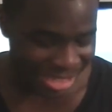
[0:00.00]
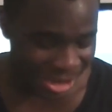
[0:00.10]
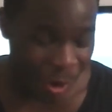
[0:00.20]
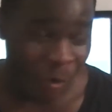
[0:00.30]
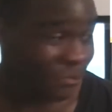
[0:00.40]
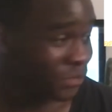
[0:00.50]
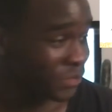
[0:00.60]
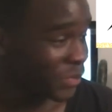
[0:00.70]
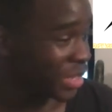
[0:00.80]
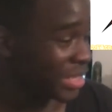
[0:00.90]
So,
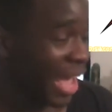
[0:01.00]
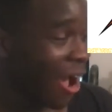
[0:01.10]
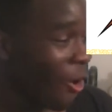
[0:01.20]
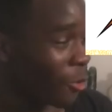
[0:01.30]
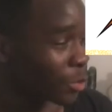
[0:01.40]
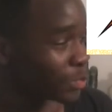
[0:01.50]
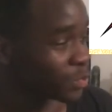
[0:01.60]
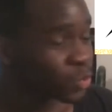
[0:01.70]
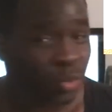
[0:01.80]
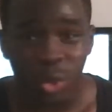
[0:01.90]
now,
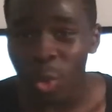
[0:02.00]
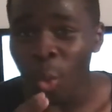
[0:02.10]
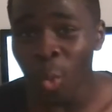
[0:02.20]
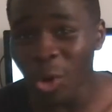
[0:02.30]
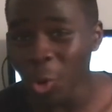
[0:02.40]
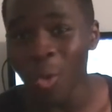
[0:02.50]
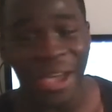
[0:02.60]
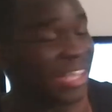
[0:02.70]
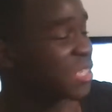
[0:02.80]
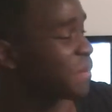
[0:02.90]
what do
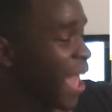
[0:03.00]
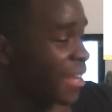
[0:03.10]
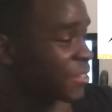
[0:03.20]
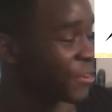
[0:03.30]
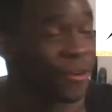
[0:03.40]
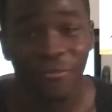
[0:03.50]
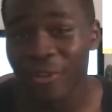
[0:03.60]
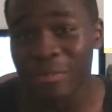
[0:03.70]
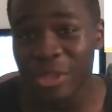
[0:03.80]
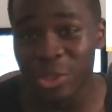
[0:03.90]
I expect
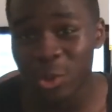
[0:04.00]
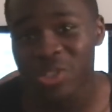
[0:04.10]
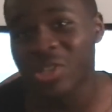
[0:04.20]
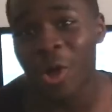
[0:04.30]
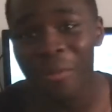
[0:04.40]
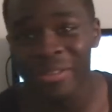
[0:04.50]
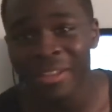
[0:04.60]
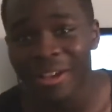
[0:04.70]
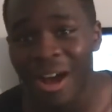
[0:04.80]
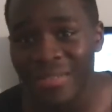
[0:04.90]
from this new Snowball?
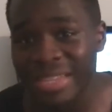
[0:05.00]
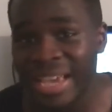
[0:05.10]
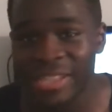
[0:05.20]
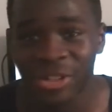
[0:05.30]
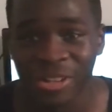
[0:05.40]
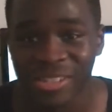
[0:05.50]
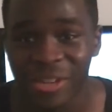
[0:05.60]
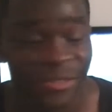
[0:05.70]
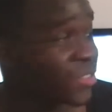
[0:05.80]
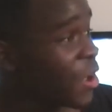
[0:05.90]
of the Ace Attorney
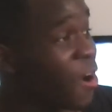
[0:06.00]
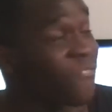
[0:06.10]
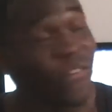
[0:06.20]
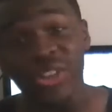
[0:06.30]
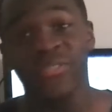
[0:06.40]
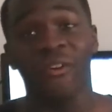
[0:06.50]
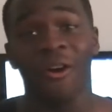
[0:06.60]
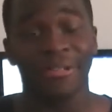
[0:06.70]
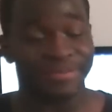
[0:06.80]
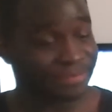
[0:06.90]
series. First of
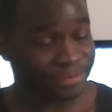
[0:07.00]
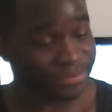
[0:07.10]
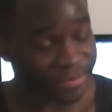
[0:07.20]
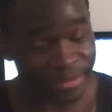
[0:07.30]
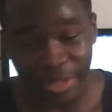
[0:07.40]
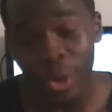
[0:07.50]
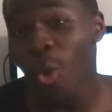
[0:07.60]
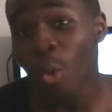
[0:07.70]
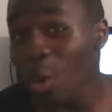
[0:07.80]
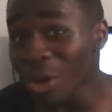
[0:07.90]
all,
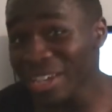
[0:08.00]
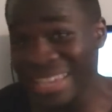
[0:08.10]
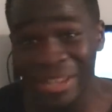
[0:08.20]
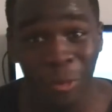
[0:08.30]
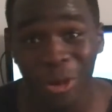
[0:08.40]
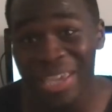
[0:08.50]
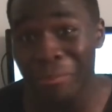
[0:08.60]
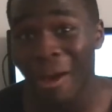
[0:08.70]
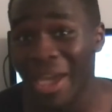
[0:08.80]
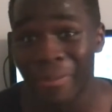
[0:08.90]
we're gonna get we're gonna get
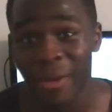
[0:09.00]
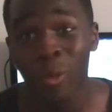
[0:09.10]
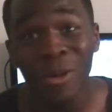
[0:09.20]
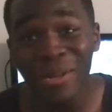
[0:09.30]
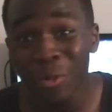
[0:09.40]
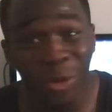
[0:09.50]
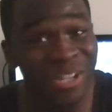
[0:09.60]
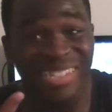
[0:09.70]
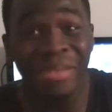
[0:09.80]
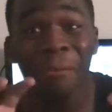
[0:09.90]
Maya back. We're gonna, we're
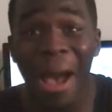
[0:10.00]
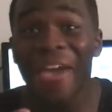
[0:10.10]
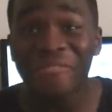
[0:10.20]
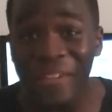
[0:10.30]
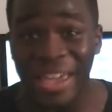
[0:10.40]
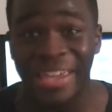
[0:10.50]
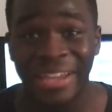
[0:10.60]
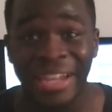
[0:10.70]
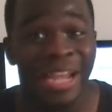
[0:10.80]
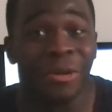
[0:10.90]
gonna see Maya
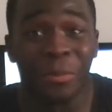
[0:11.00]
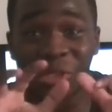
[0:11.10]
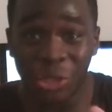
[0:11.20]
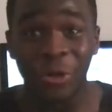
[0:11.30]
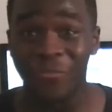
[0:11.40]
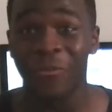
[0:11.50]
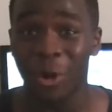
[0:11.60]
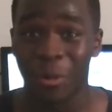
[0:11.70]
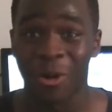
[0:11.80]
Fey in a mature form.